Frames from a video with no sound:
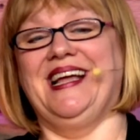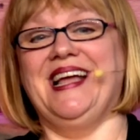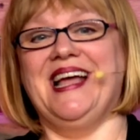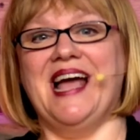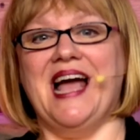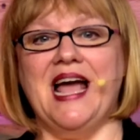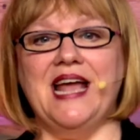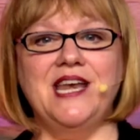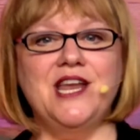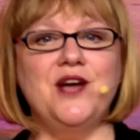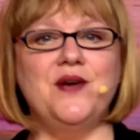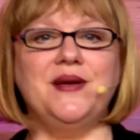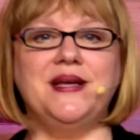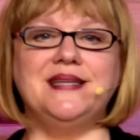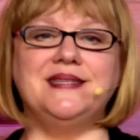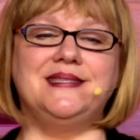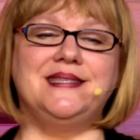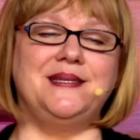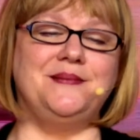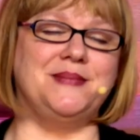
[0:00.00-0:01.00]
I know it
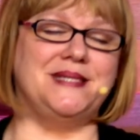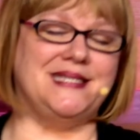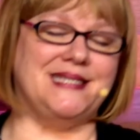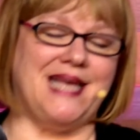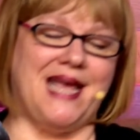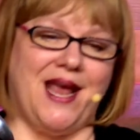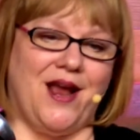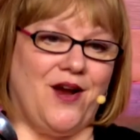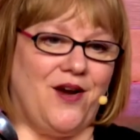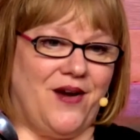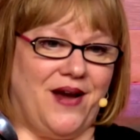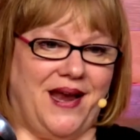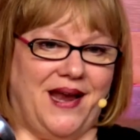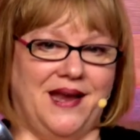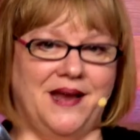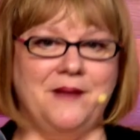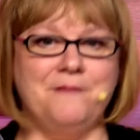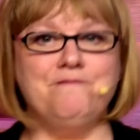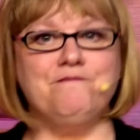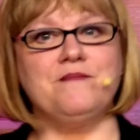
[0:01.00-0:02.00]
can seem
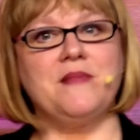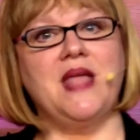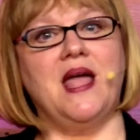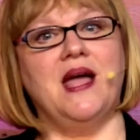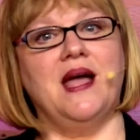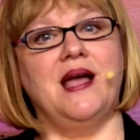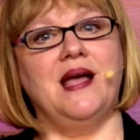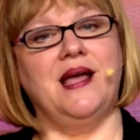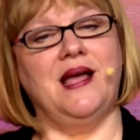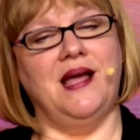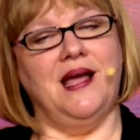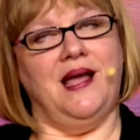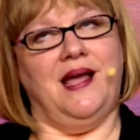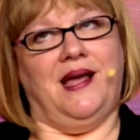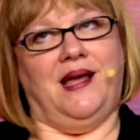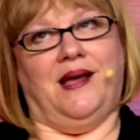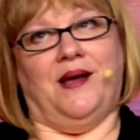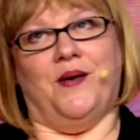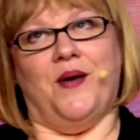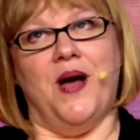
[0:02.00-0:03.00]
scary.
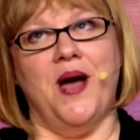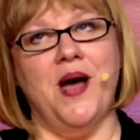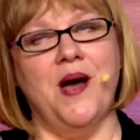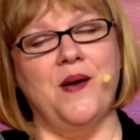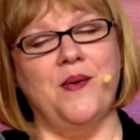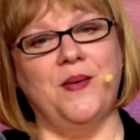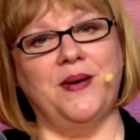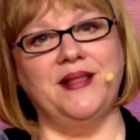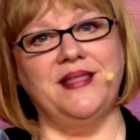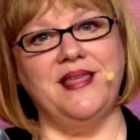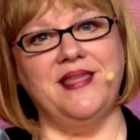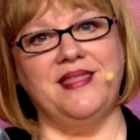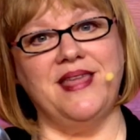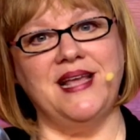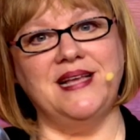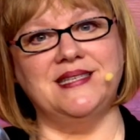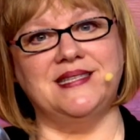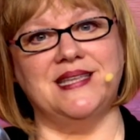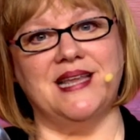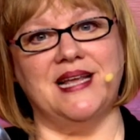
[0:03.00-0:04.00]
One of the
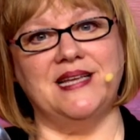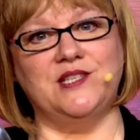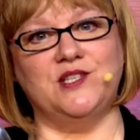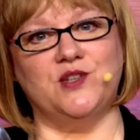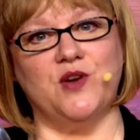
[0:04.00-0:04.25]
things that